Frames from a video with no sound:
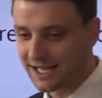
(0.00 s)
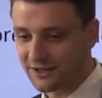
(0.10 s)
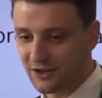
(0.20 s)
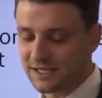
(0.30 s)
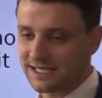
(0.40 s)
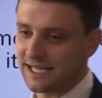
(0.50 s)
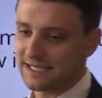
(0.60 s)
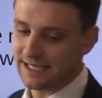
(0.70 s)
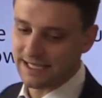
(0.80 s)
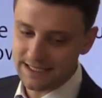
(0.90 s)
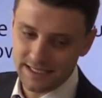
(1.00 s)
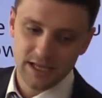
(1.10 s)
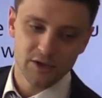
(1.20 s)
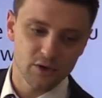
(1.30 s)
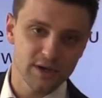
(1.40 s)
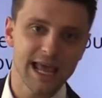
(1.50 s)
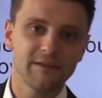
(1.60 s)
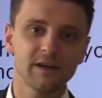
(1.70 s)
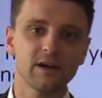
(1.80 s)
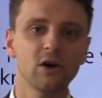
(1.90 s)
Grant Cardone says this: you
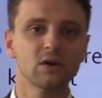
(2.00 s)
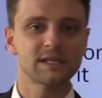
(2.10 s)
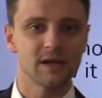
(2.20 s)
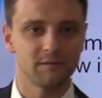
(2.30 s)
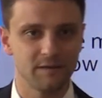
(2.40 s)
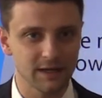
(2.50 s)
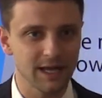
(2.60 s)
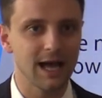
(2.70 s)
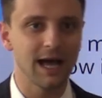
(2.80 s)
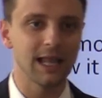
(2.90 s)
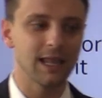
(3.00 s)
never know something